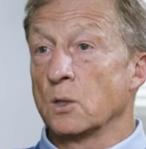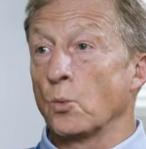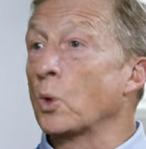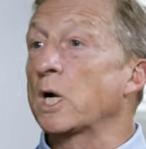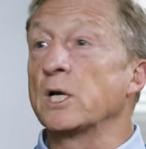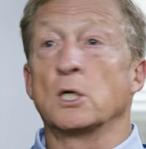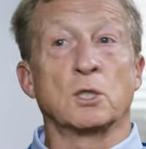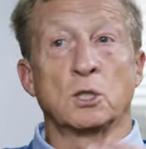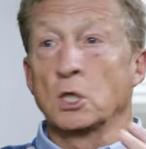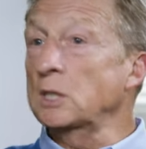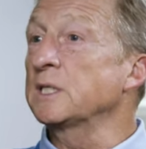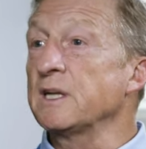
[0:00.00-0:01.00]
we're going to
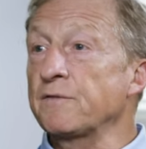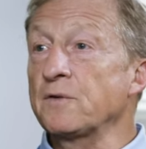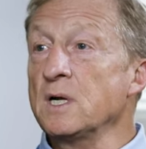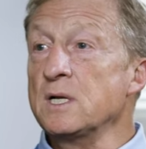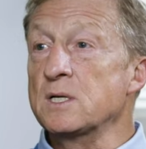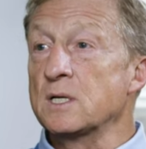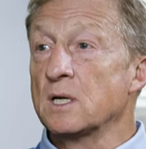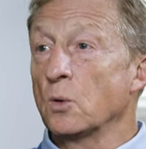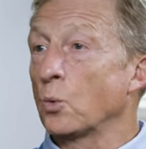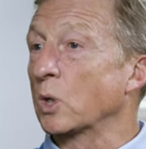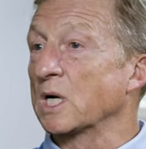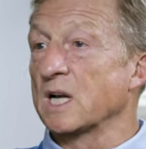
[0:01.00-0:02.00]
look different,
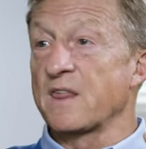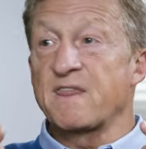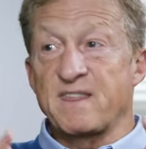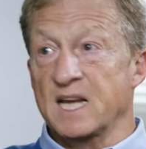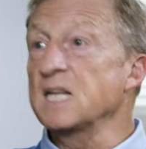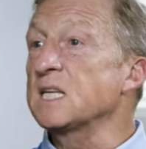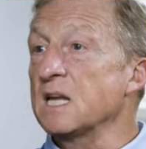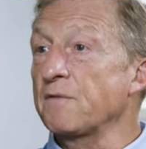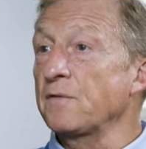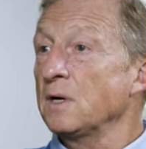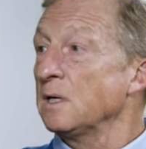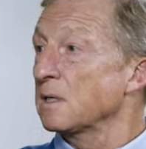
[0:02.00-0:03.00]
we're going to think
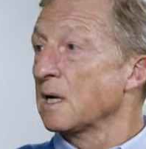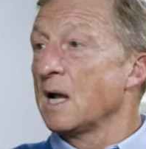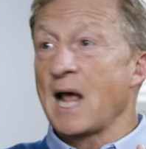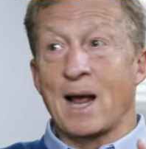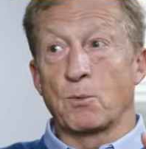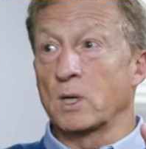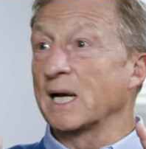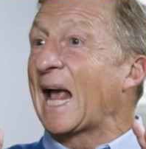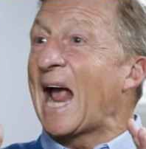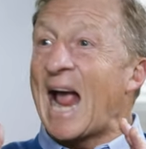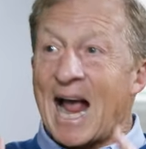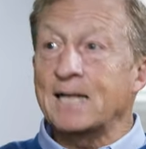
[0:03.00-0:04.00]
different, and we're going
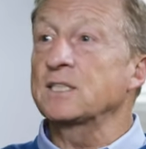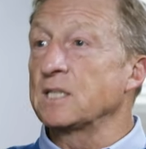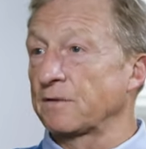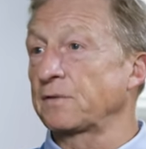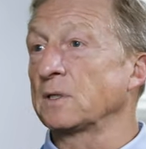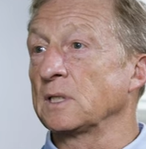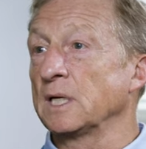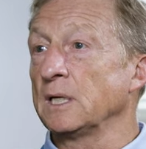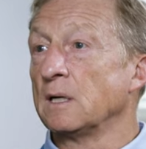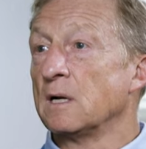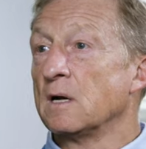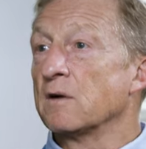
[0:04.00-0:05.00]
to act
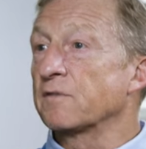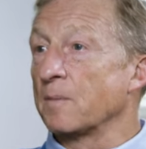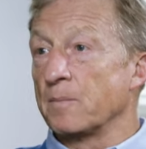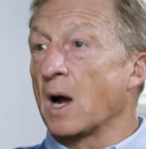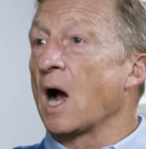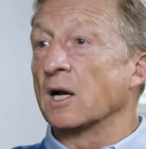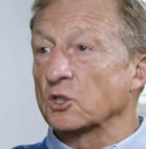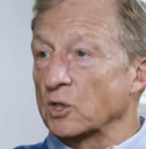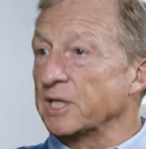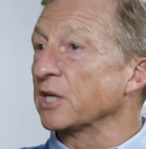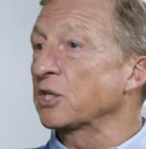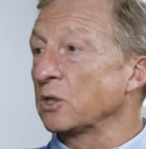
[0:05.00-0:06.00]
differently from a
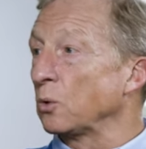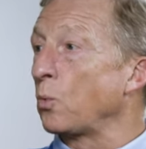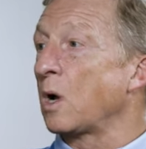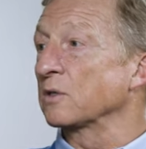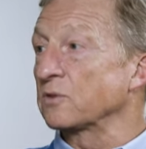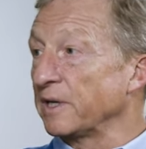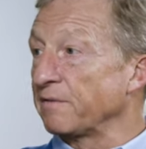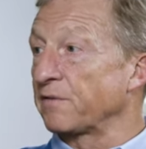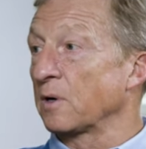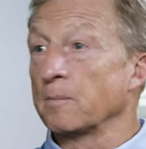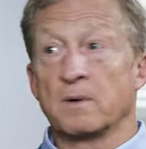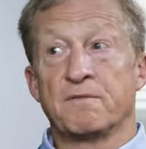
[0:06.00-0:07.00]
traditional Wall Street
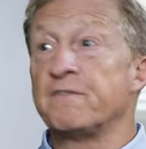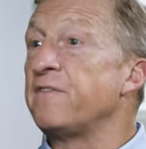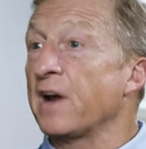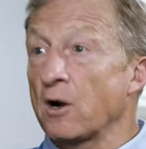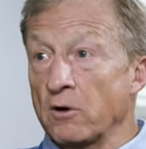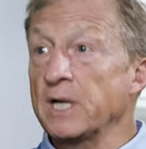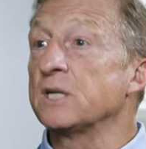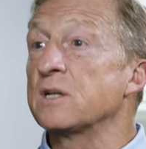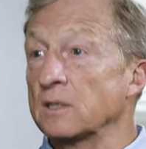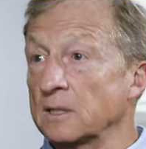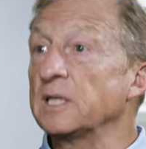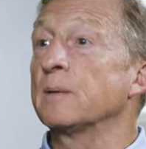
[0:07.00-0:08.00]
firm. Very
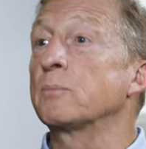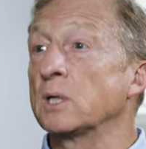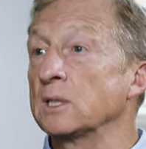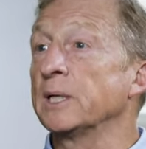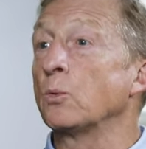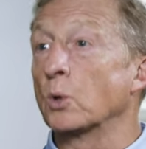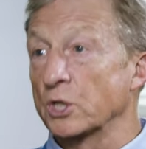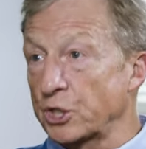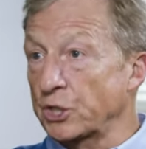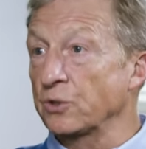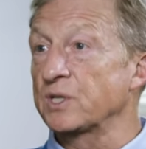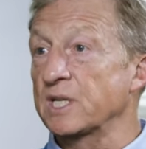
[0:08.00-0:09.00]
deliberately, we're
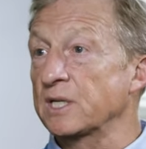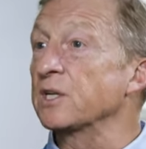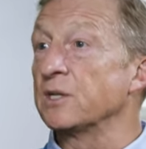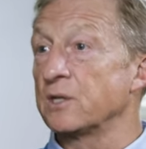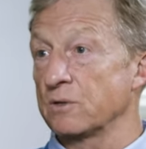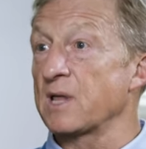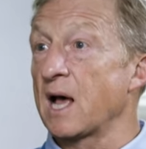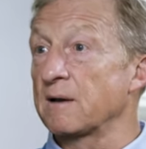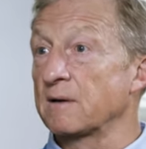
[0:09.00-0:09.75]
choosing to do that.